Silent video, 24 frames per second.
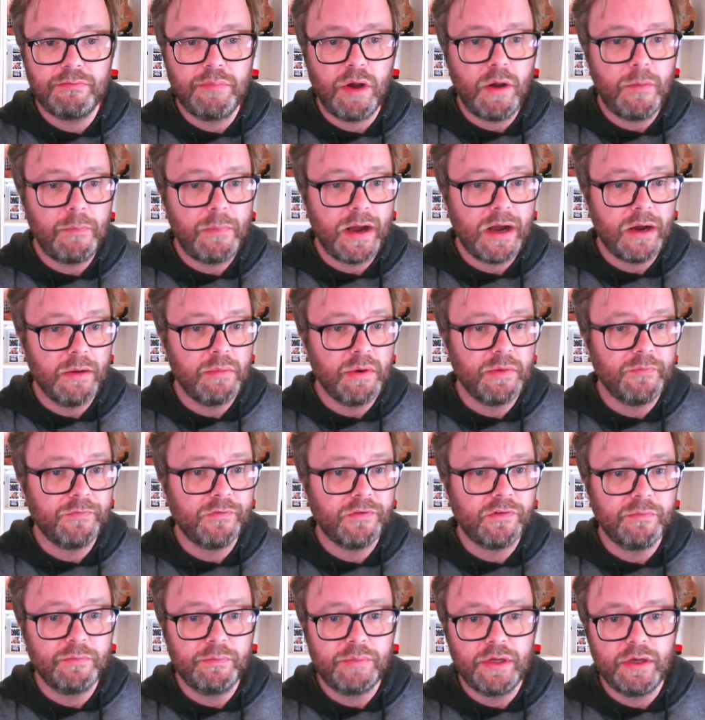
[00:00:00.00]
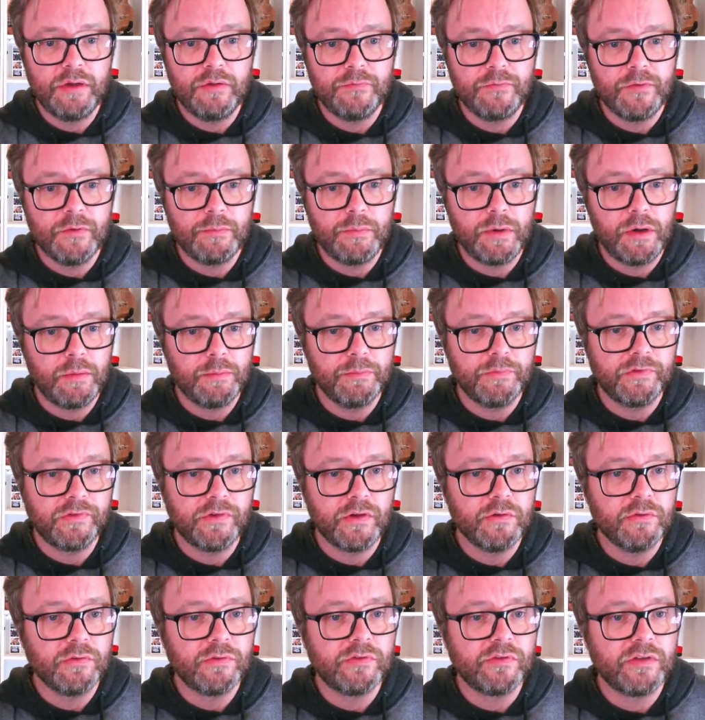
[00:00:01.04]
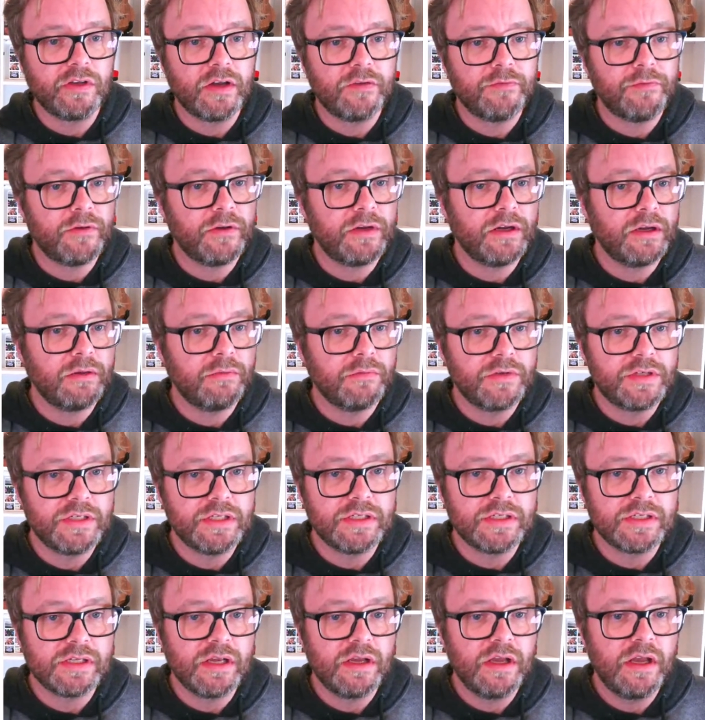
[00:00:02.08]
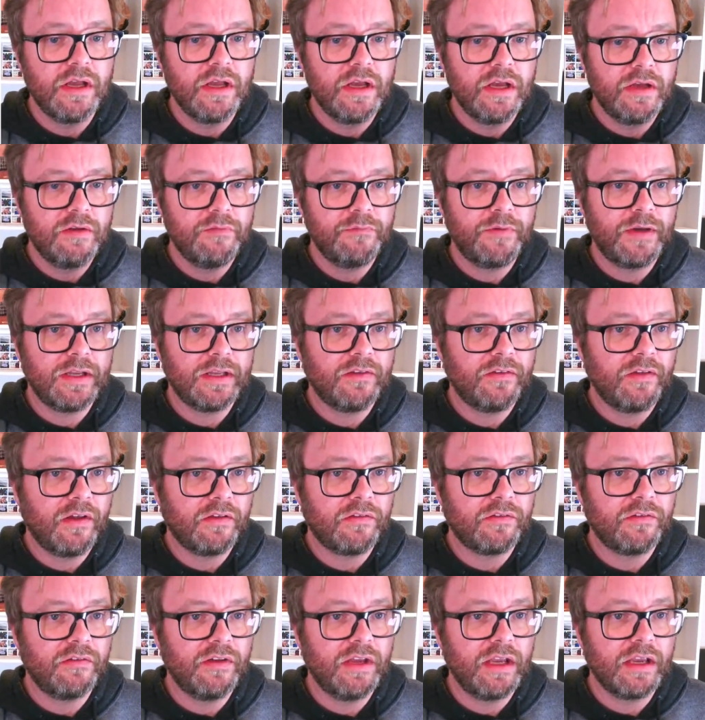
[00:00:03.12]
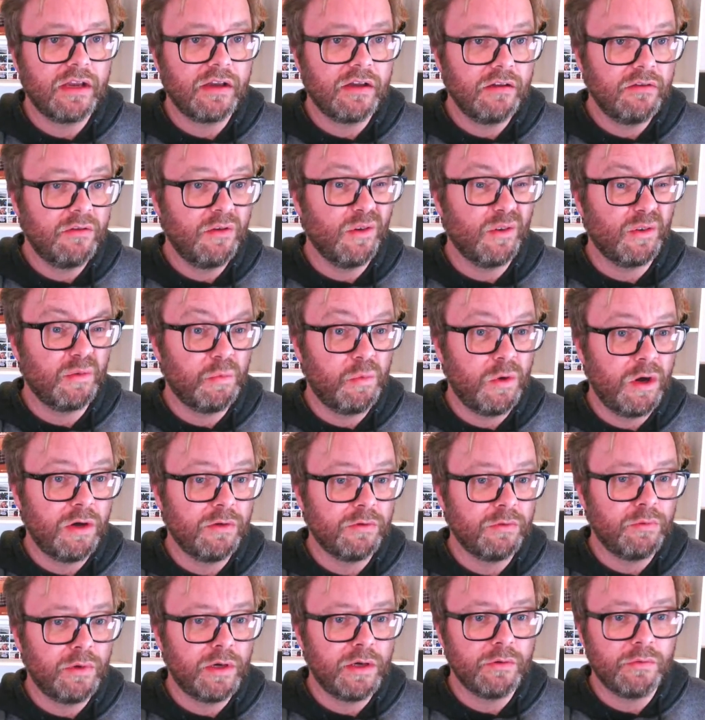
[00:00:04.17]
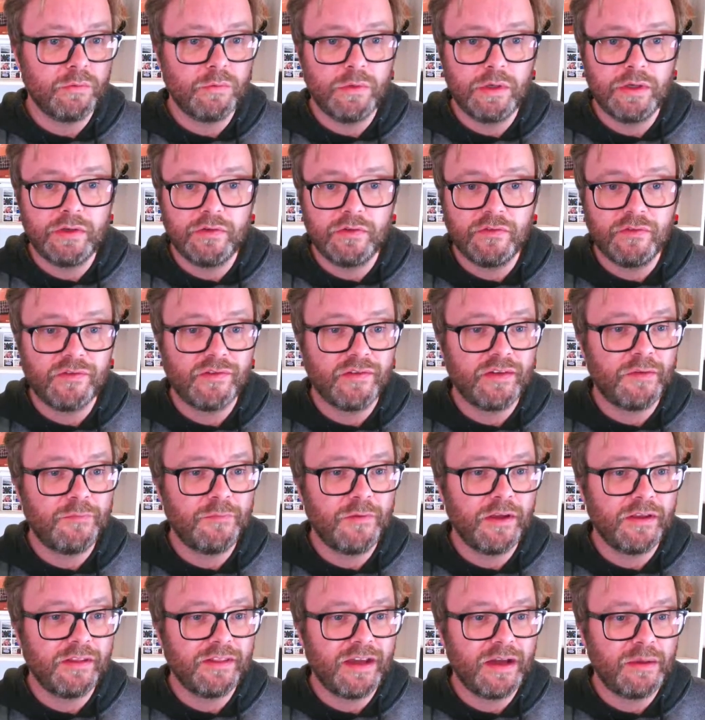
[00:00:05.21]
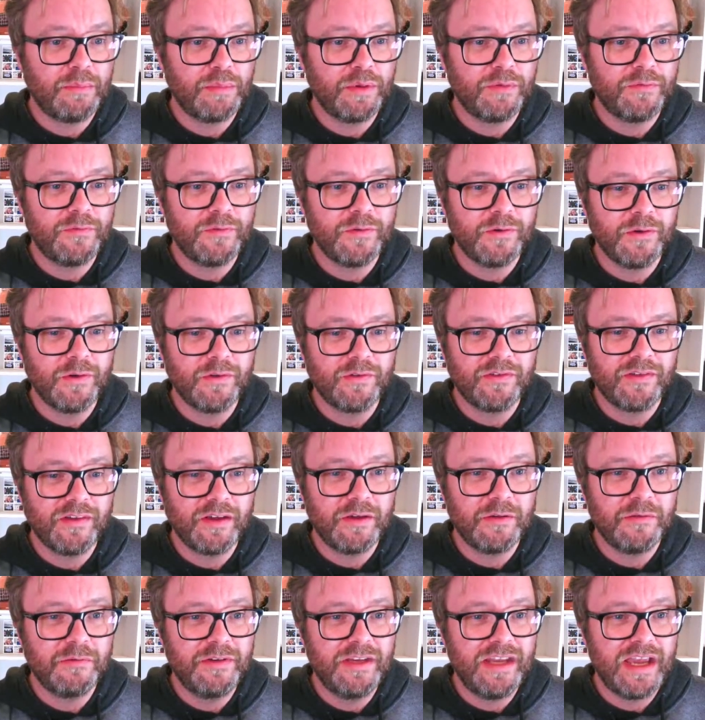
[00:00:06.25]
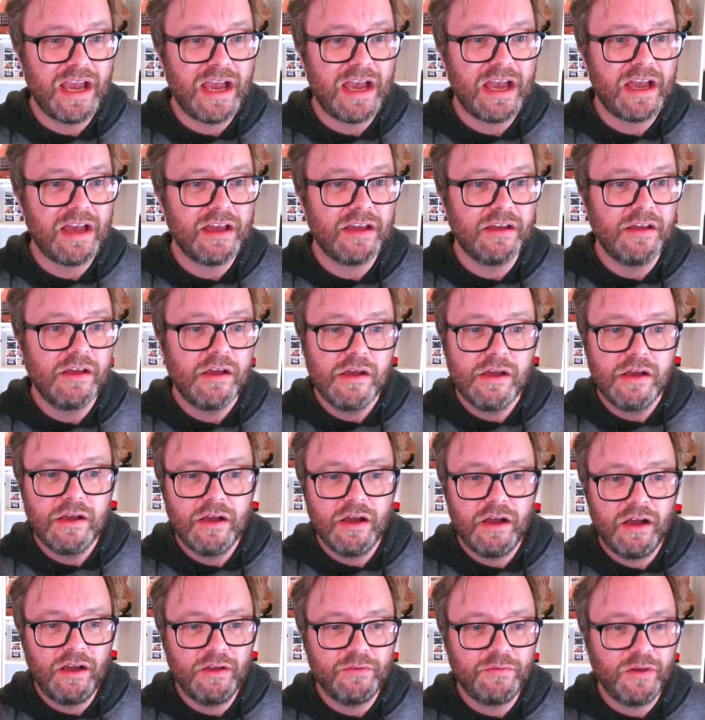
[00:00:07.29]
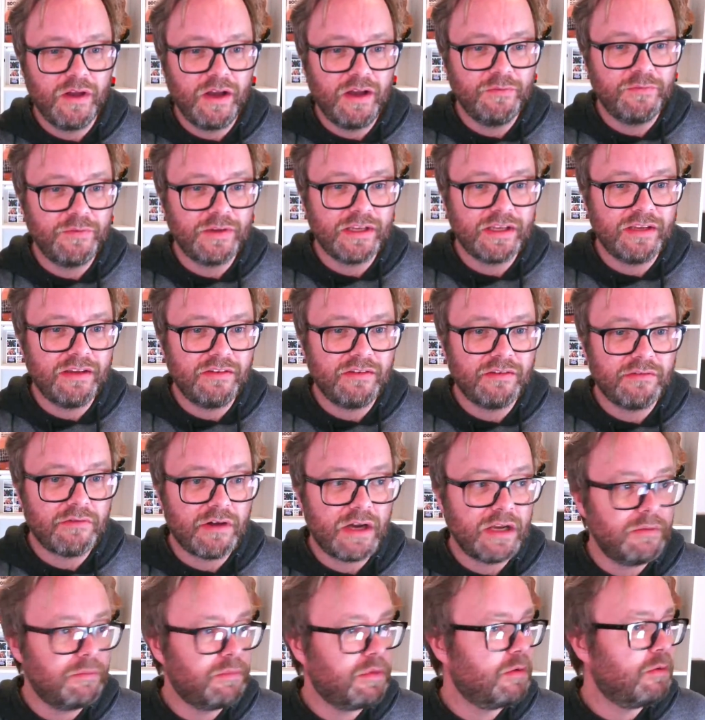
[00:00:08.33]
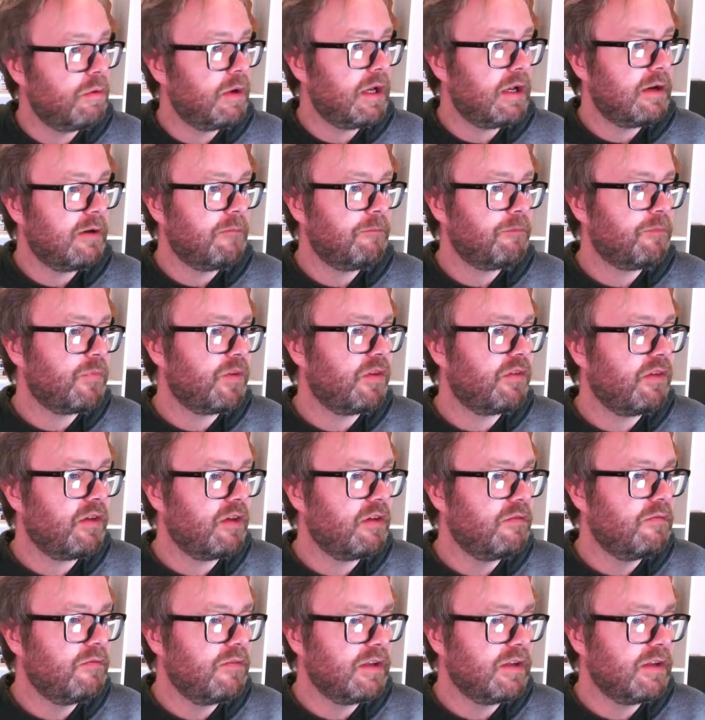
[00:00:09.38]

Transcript: pop album, some beautiful pop soul stuff on it, which is fantastic. Of course, Wild Wild Wood and stuff like that before. So, yeah, I think he's great. So